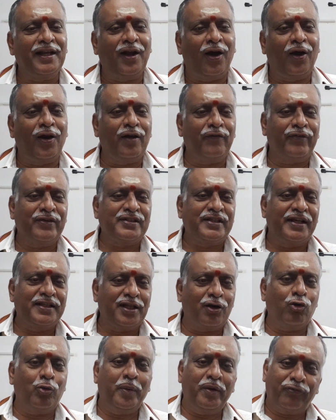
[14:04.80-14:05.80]
All of us
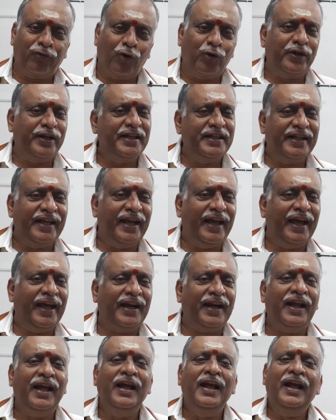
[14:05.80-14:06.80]
either would be floating in the
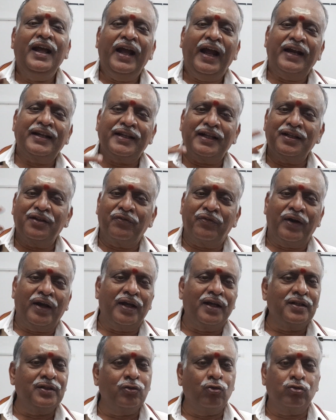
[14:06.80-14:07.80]
air, and then
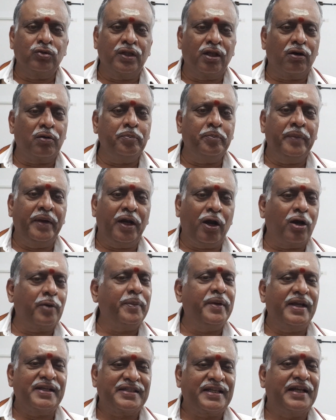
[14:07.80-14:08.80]
there may not
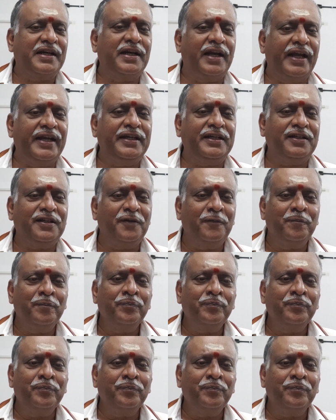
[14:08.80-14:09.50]
be a sunlight.